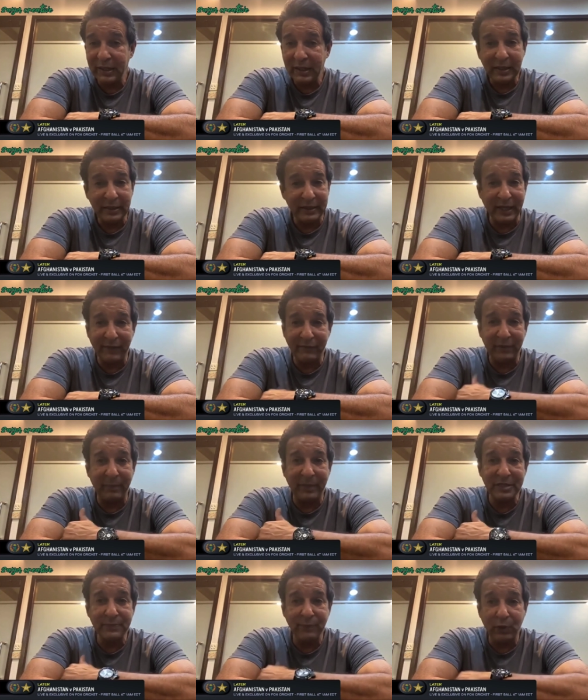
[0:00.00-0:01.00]
They have the
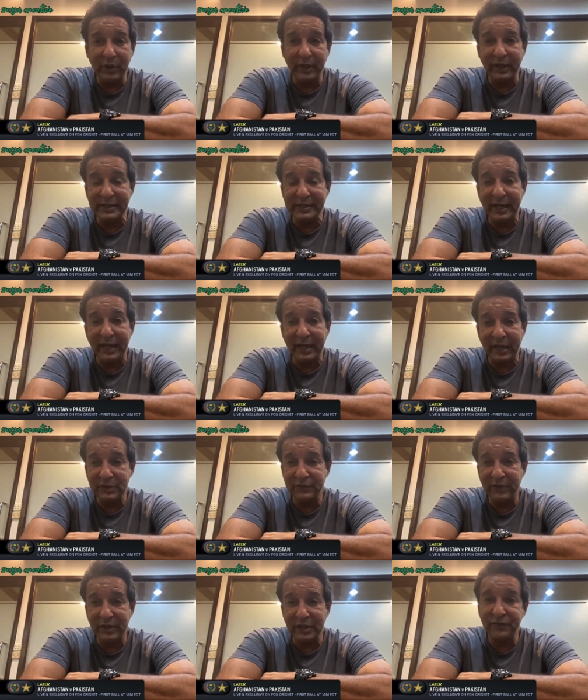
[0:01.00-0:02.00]
best bowling attack as
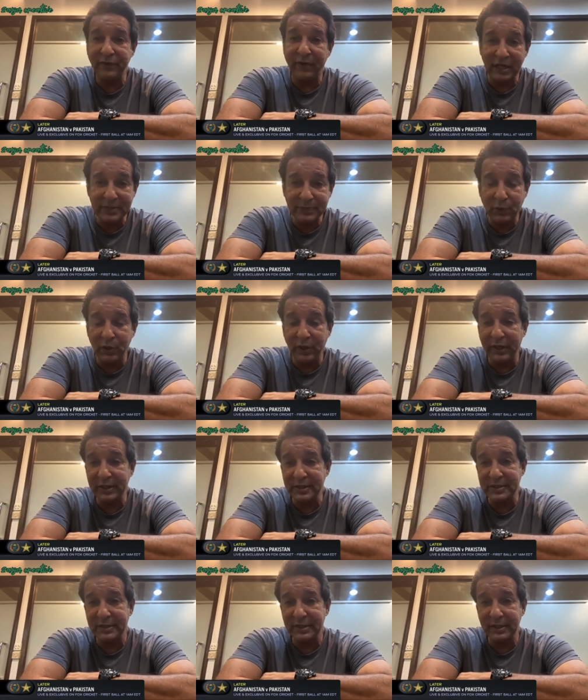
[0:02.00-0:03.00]
far as fast bowling
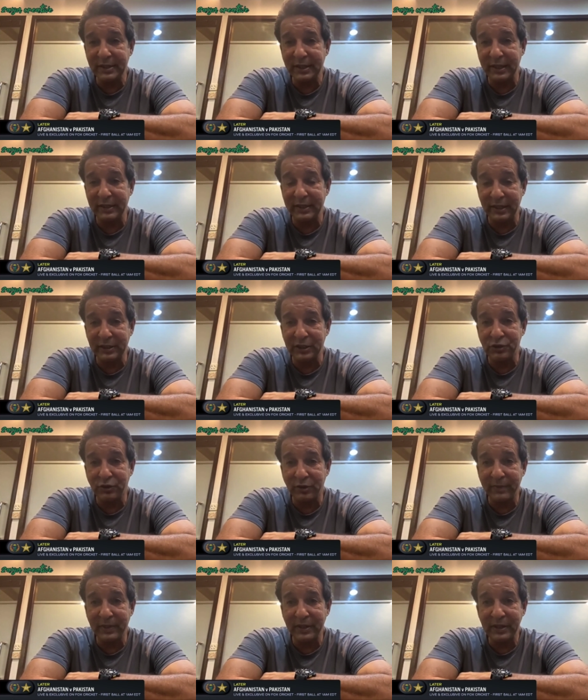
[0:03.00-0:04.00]
concerned in the
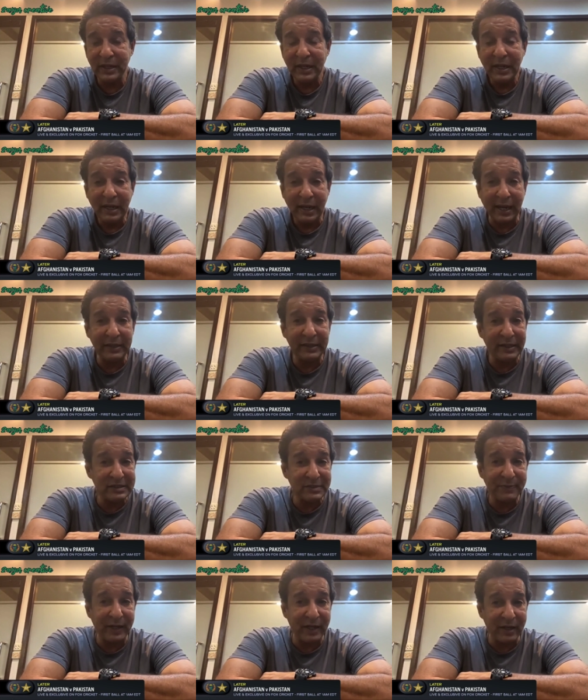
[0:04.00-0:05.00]
tournament. And their
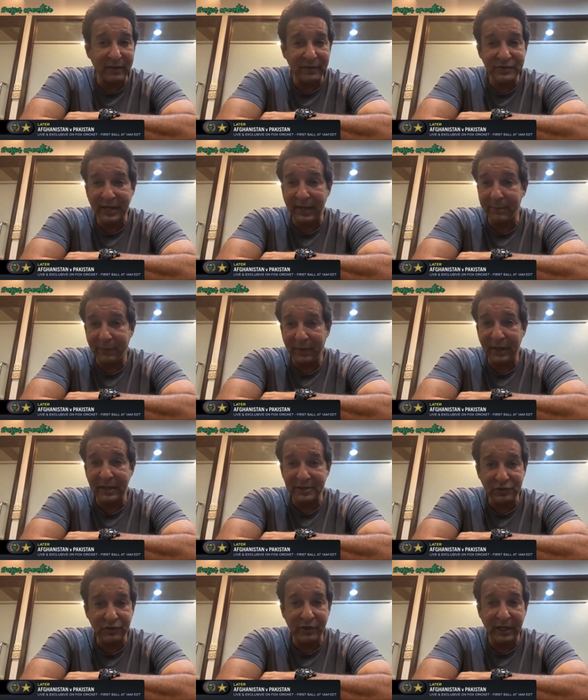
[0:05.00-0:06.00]
spinner, Zampa,
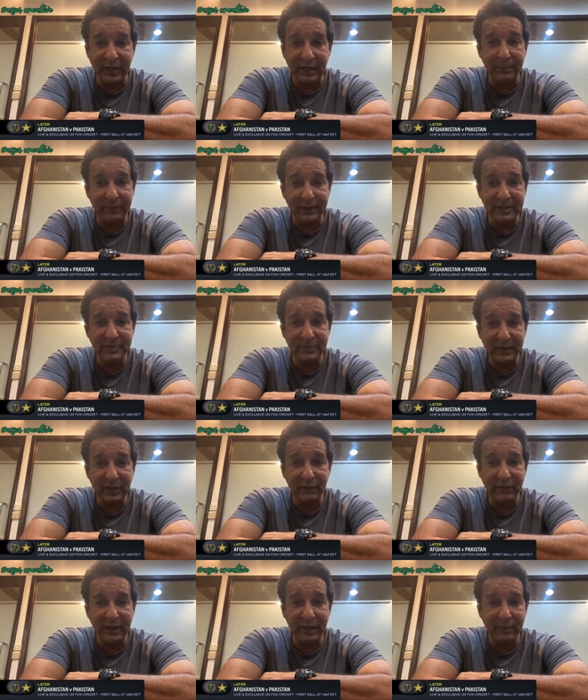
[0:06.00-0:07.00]
has really impressed me the
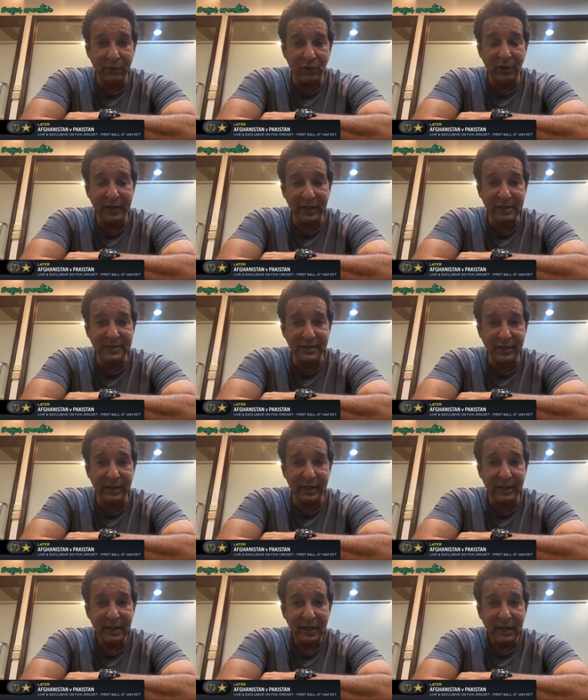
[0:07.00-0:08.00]
way he bowled yesterday.
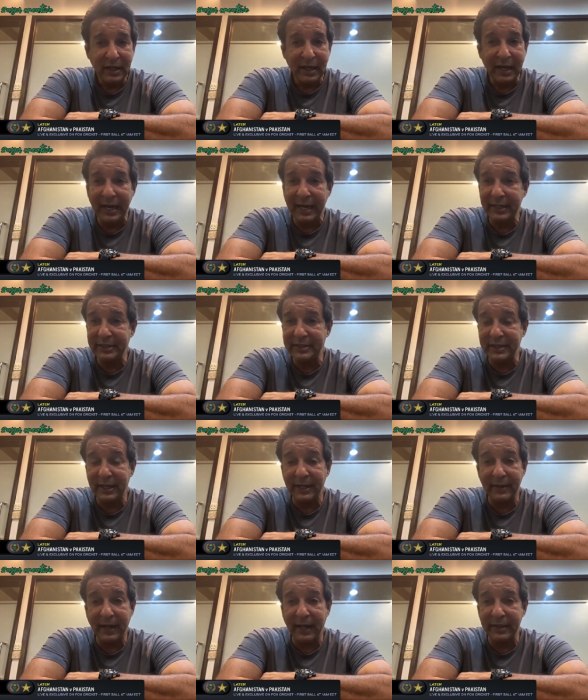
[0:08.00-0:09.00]
And
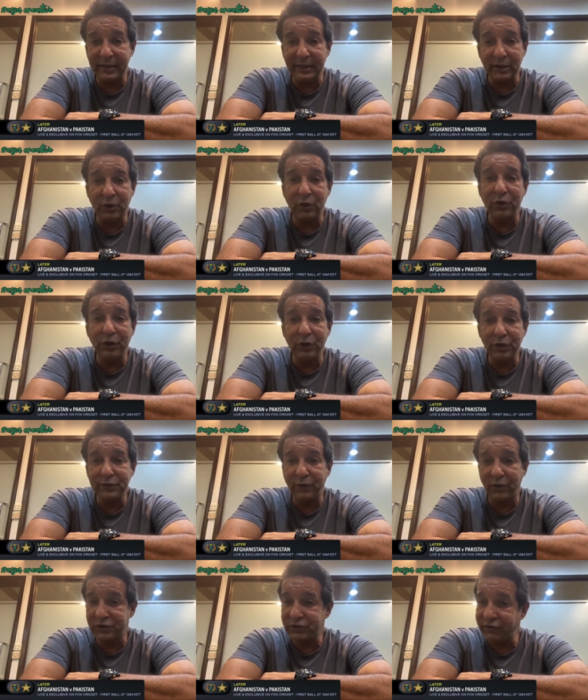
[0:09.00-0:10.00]
I think the good news
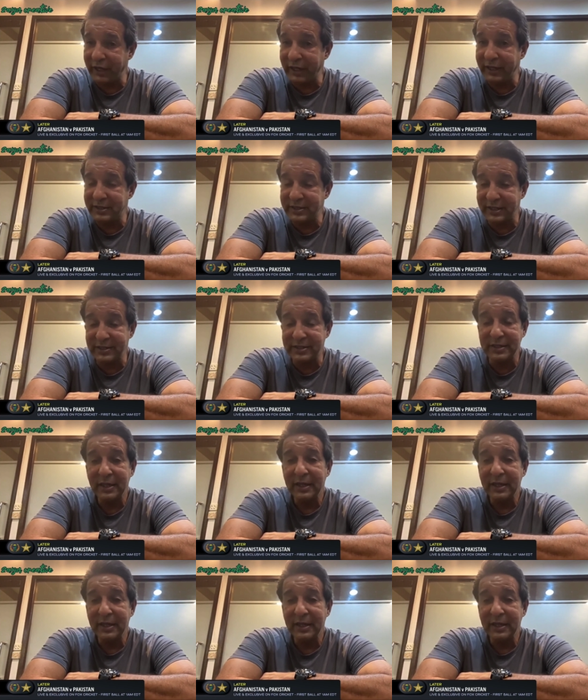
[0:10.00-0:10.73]
for Australians is